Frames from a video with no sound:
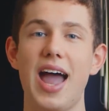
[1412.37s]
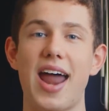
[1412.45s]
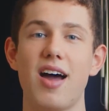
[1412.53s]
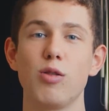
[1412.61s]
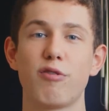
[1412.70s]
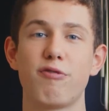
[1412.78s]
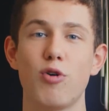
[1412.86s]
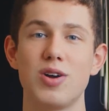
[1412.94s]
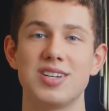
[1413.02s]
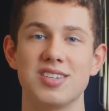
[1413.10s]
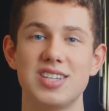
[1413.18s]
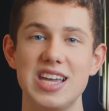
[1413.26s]
And I look forward
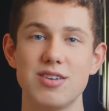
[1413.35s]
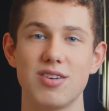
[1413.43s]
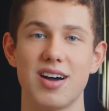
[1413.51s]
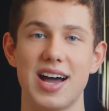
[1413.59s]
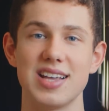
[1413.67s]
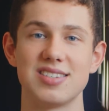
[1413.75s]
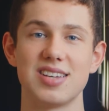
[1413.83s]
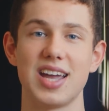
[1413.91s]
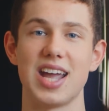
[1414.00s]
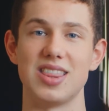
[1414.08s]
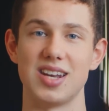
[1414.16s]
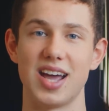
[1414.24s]
to seeing you guys
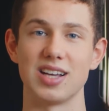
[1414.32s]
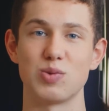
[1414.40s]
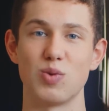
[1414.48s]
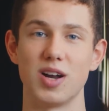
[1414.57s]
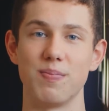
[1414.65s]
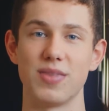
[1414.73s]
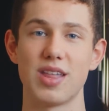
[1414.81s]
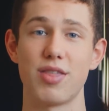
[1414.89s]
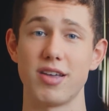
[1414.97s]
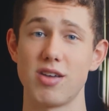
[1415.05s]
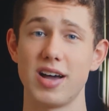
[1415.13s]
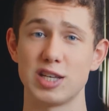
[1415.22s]
in the next one.
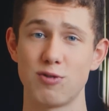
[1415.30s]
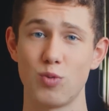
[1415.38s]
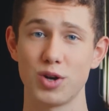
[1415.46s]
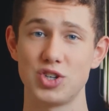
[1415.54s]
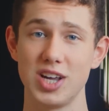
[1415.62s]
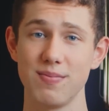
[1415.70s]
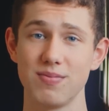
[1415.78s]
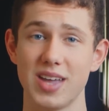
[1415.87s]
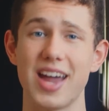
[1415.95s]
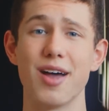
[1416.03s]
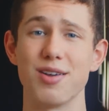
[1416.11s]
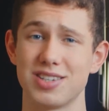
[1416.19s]
Thank you guys for watching,
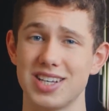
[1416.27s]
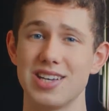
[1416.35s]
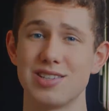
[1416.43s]
and I'll see you